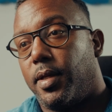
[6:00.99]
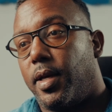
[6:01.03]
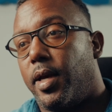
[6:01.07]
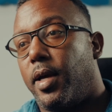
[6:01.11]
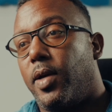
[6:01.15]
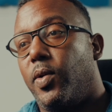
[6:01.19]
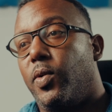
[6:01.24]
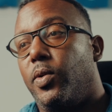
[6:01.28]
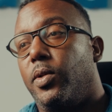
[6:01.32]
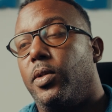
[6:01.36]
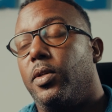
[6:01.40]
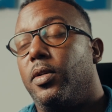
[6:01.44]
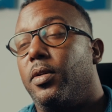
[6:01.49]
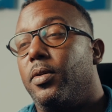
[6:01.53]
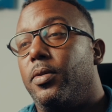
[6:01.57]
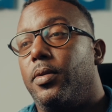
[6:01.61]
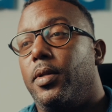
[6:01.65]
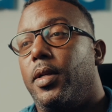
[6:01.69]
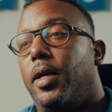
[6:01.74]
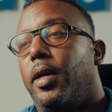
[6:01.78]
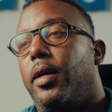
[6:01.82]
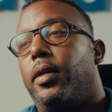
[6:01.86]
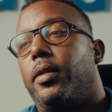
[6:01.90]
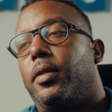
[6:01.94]
I
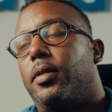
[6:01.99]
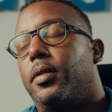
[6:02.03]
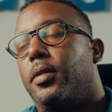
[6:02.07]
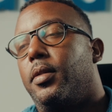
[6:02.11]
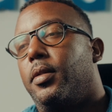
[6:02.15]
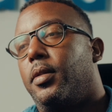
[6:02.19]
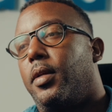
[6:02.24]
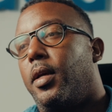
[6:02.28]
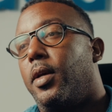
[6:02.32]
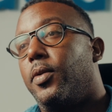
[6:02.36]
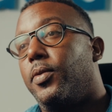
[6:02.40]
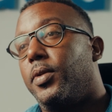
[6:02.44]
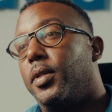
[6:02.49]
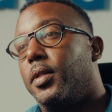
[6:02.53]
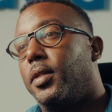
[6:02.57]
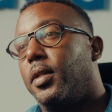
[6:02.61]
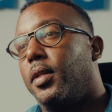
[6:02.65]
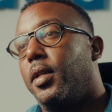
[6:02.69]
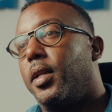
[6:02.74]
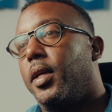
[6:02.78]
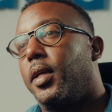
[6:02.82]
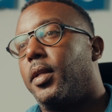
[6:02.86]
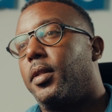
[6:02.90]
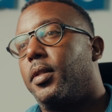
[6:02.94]
would see
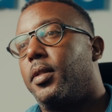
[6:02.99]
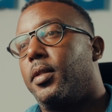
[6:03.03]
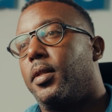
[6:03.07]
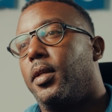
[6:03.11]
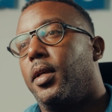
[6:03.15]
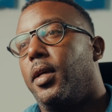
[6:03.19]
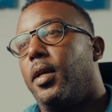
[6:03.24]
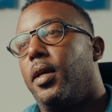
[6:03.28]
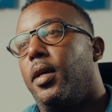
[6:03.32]
that